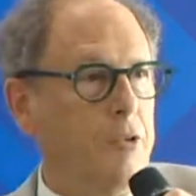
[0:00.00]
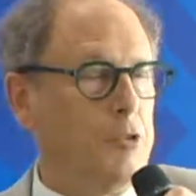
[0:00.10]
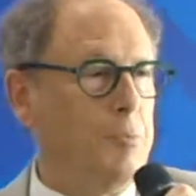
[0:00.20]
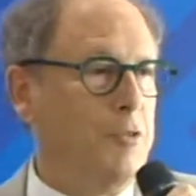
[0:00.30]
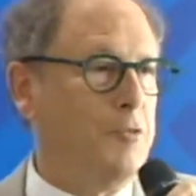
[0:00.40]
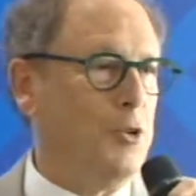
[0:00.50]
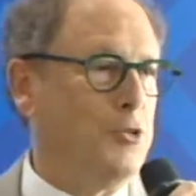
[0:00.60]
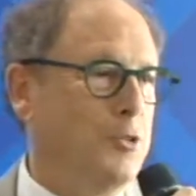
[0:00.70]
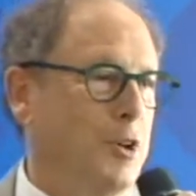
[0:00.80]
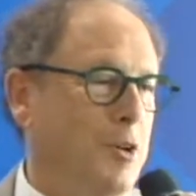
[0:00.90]
It was my
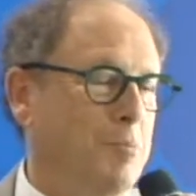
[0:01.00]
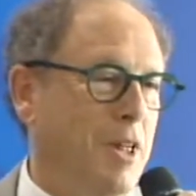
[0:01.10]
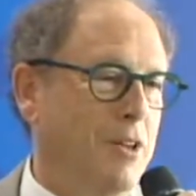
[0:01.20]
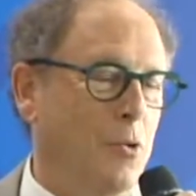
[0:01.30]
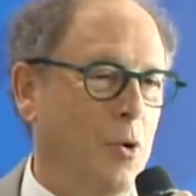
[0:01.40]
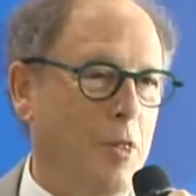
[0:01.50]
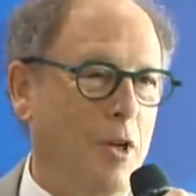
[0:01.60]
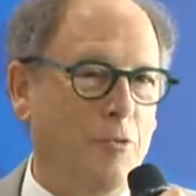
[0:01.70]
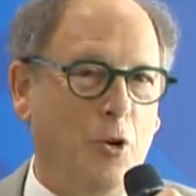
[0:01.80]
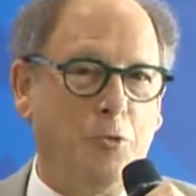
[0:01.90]
first one of
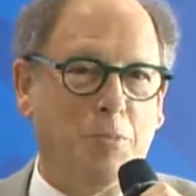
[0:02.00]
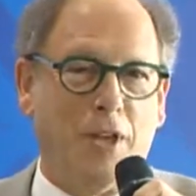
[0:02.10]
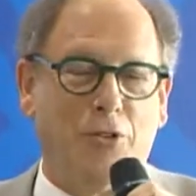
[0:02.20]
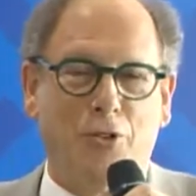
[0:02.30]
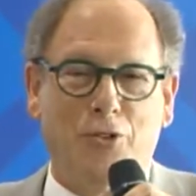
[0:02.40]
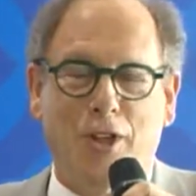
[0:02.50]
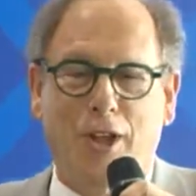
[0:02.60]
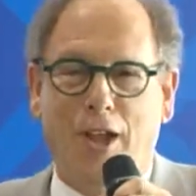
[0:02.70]
my first places.